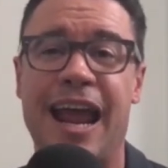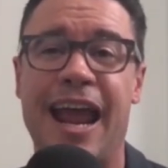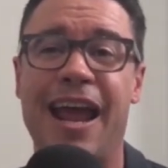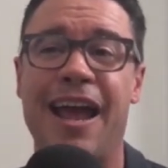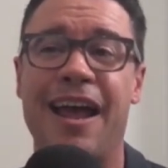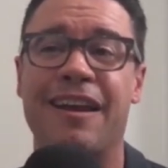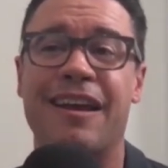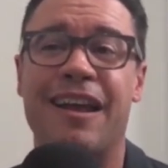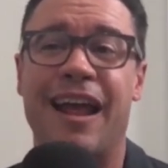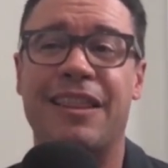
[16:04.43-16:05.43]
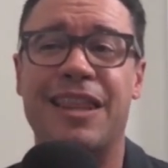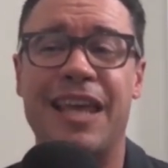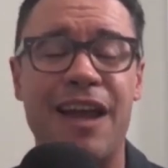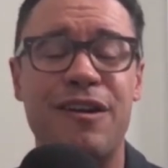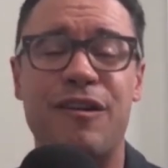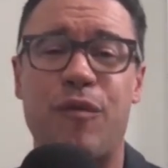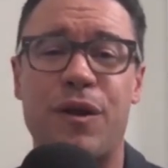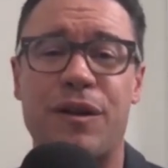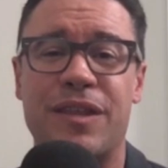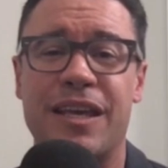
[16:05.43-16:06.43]
And at the end of
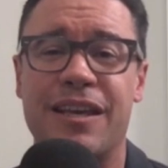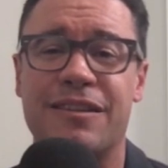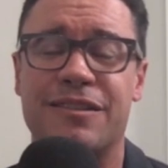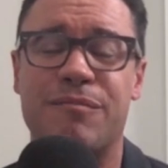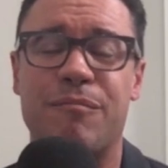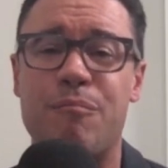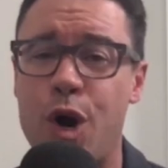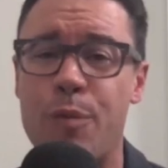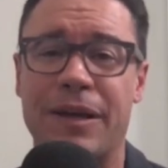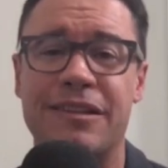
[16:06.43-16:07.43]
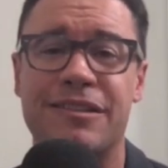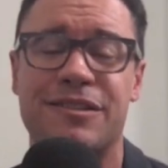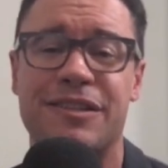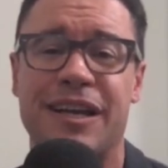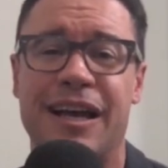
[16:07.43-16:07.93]
one of these moments,